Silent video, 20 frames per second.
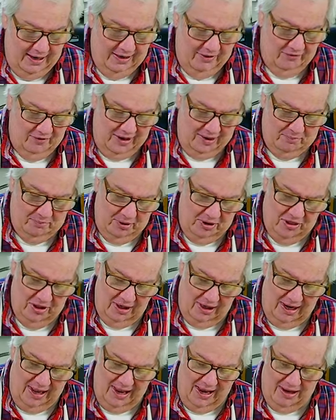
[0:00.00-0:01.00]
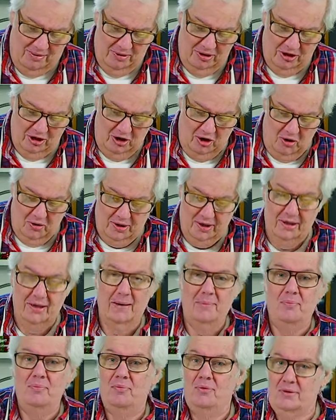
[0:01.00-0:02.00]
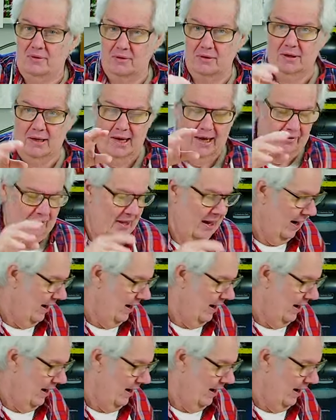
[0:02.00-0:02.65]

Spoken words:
of like putting the lime in the coconut. Yeah, that